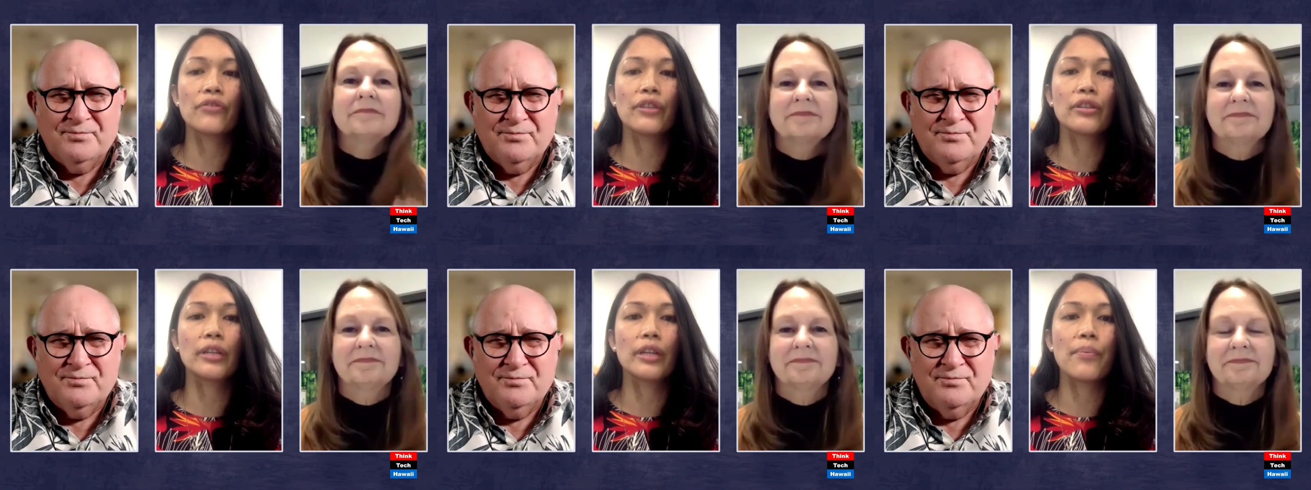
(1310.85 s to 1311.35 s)
Speaker 1: of
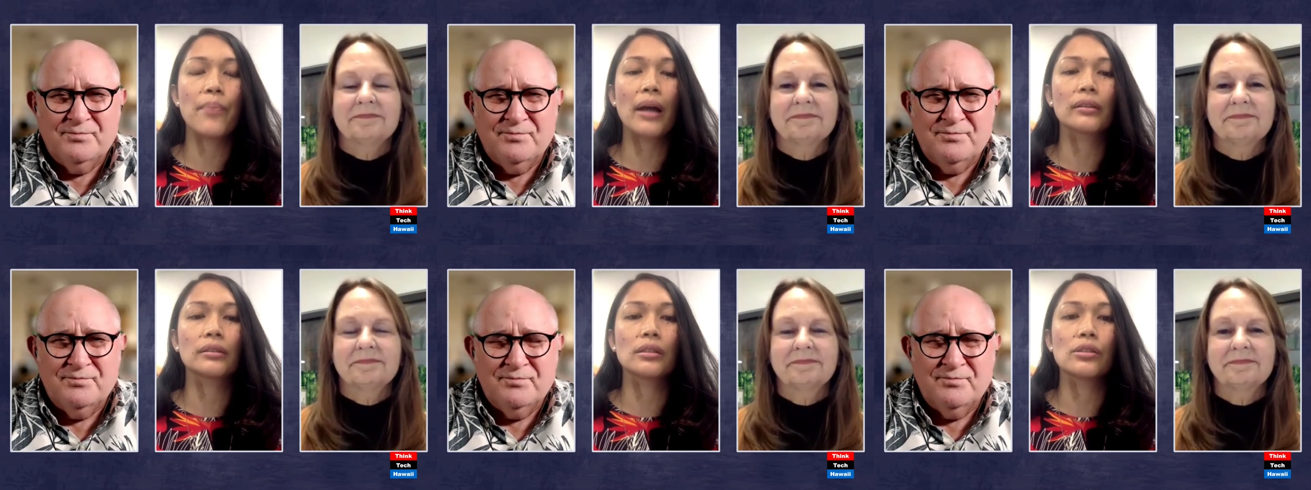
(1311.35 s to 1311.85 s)
Federally
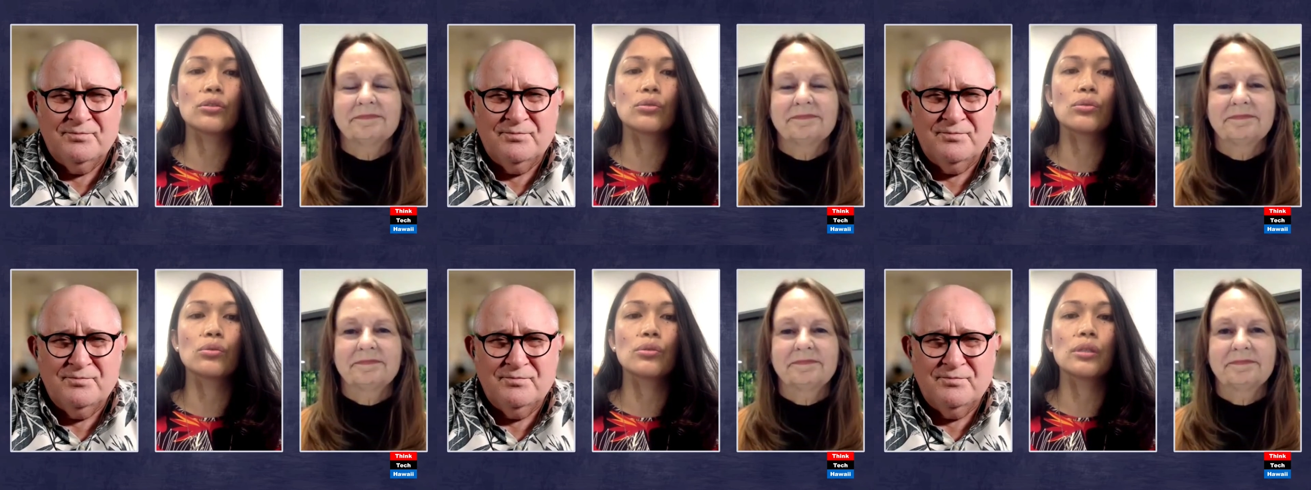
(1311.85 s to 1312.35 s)
Impacted
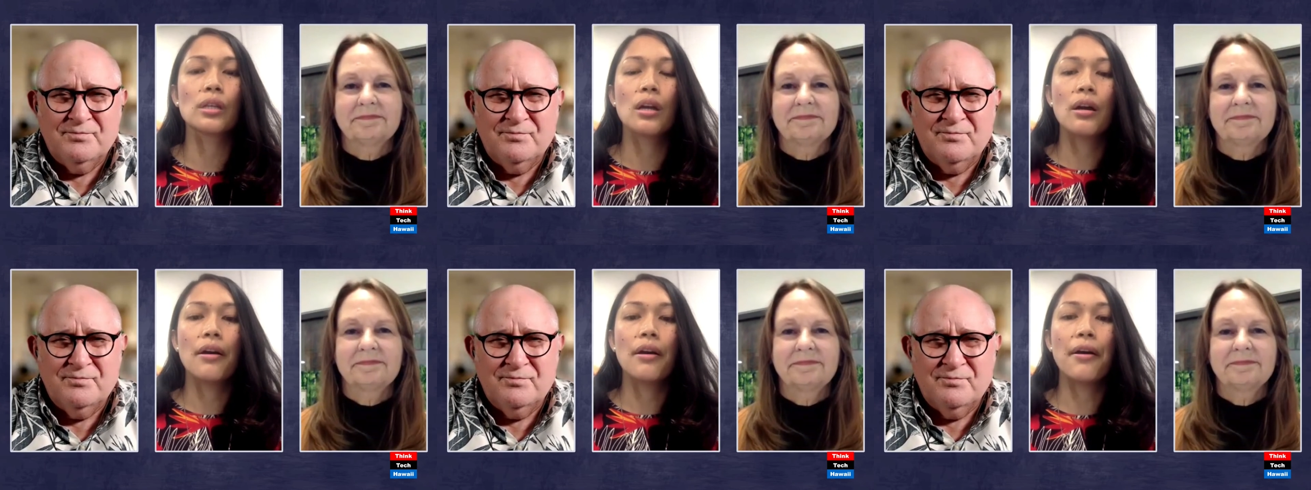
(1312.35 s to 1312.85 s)
Schools.
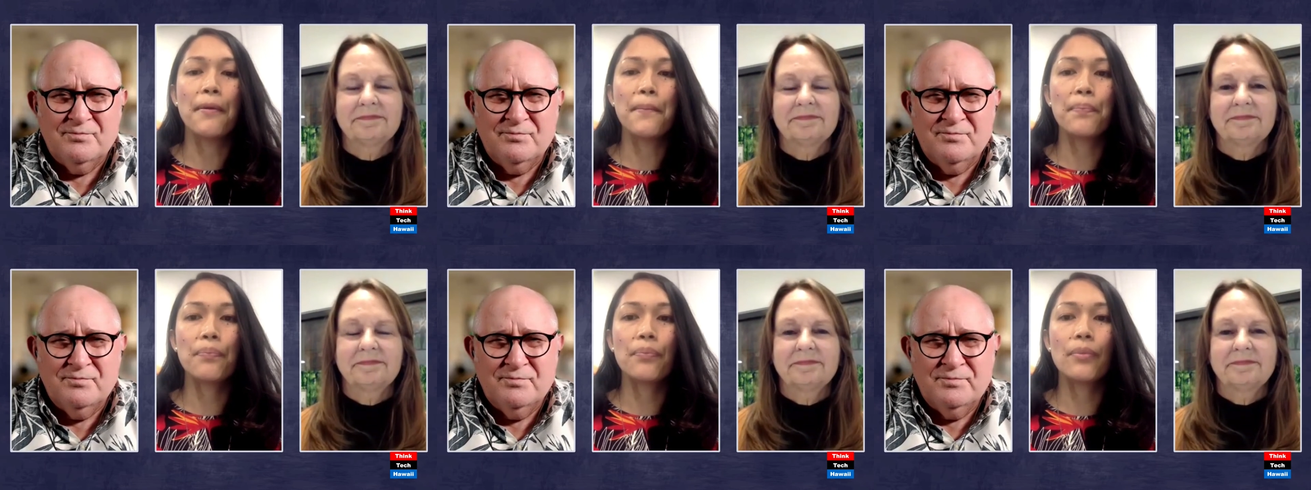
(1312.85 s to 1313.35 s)

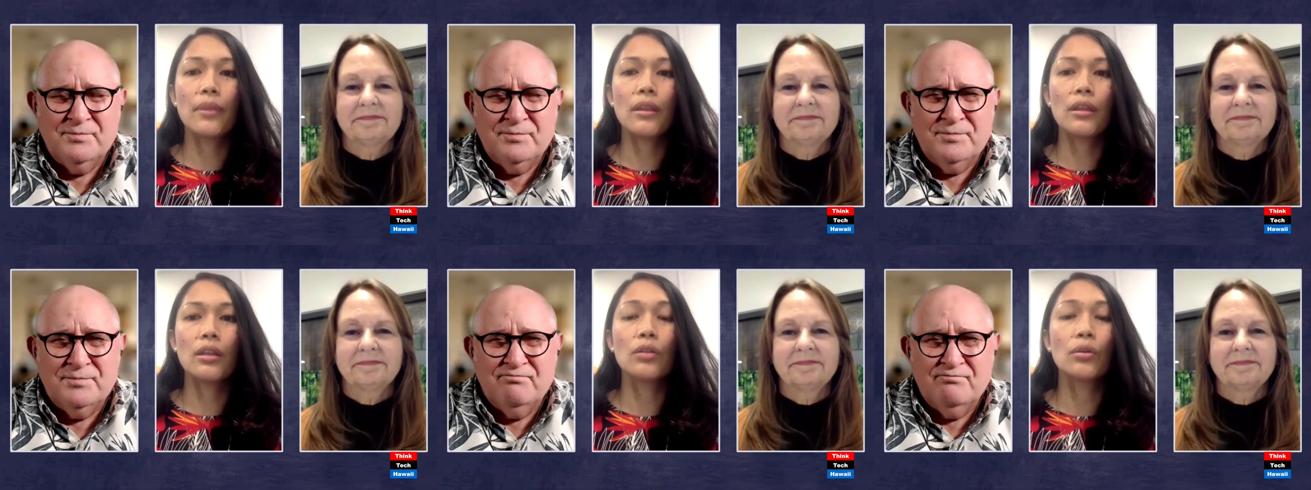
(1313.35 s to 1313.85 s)
Um,
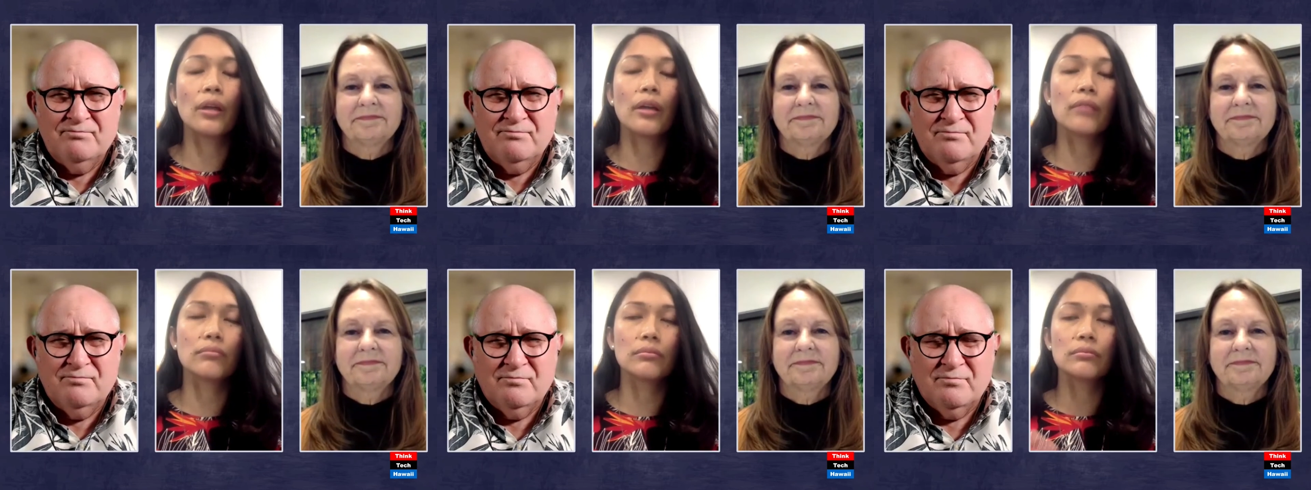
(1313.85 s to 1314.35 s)
you know,
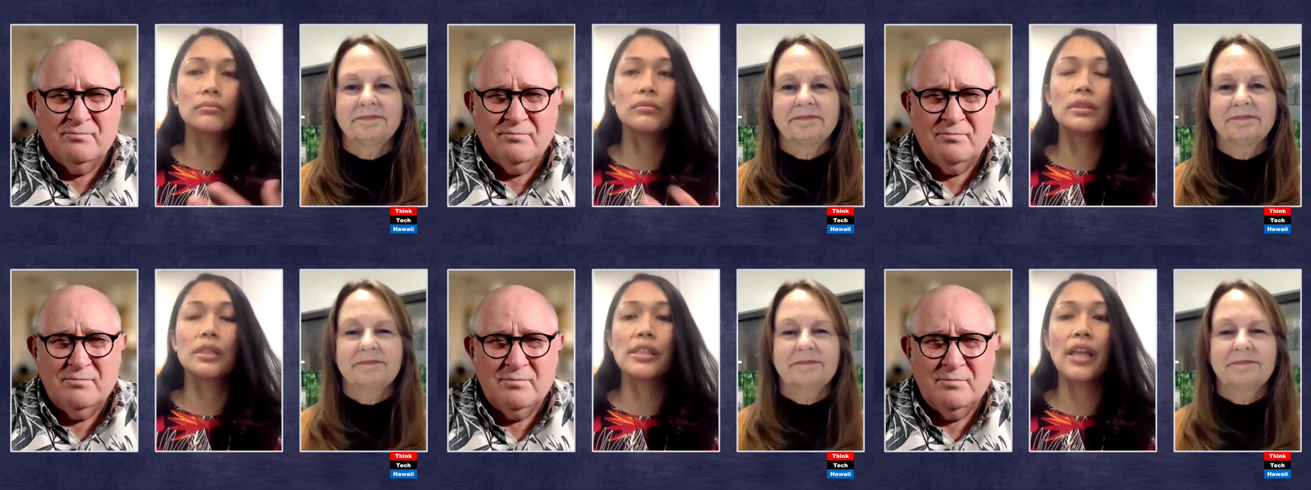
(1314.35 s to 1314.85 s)

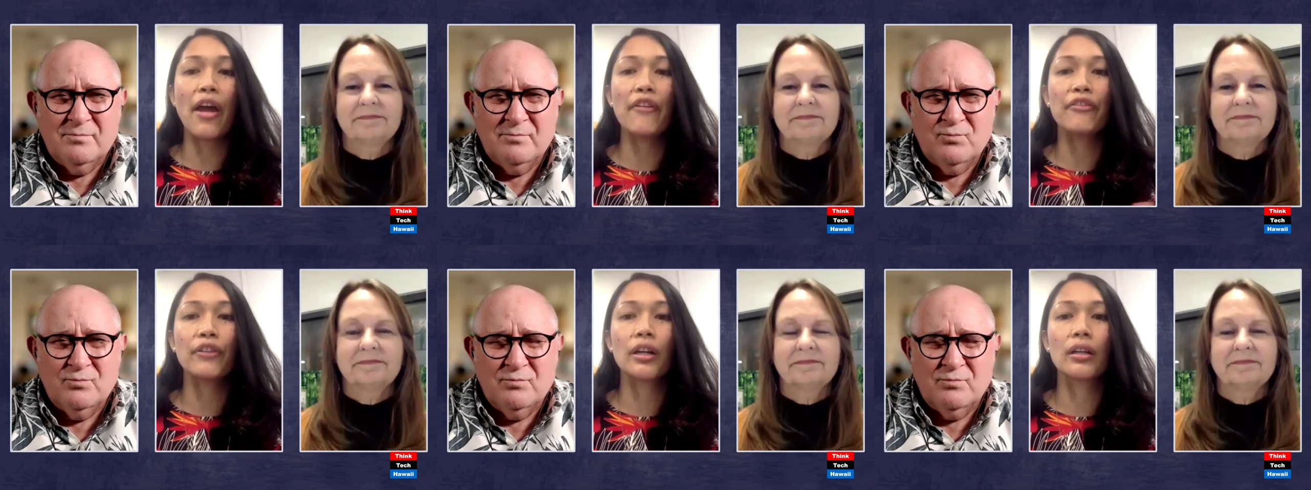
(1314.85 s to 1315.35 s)
this
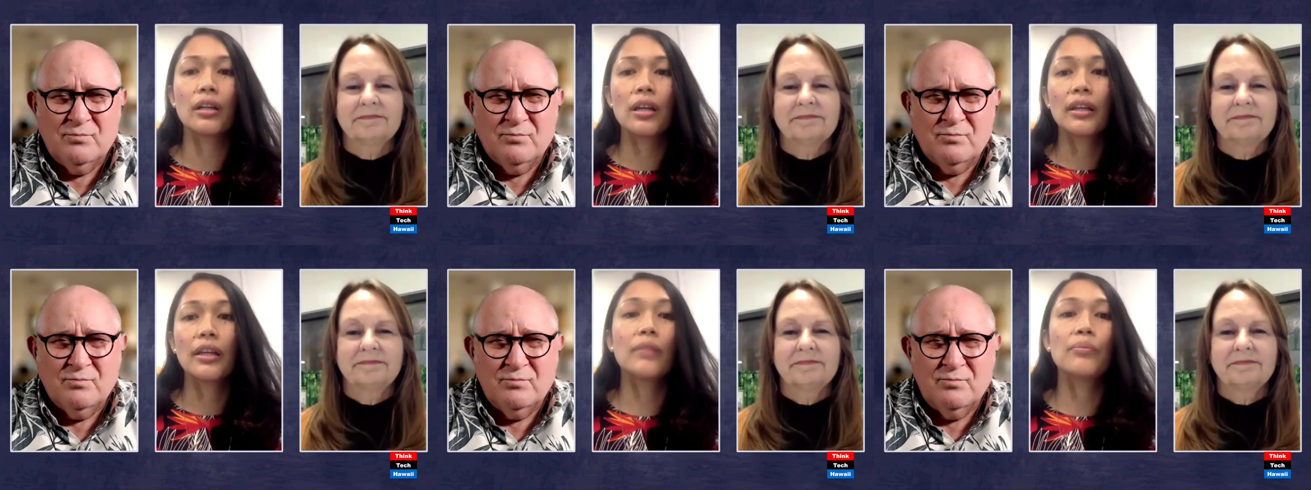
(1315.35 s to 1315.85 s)
effort
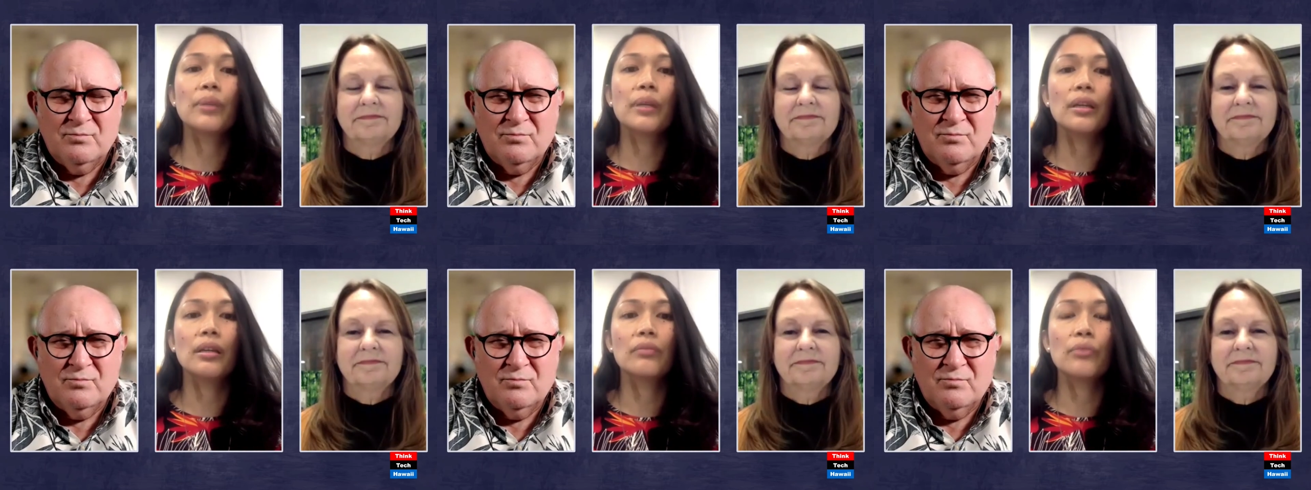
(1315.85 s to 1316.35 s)
can
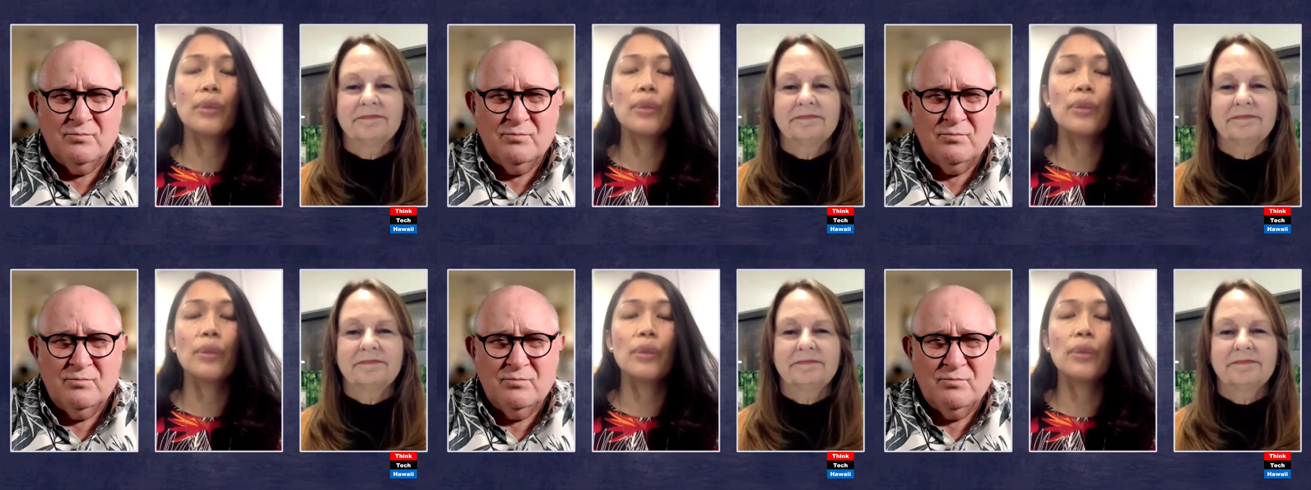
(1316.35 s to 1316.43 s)
be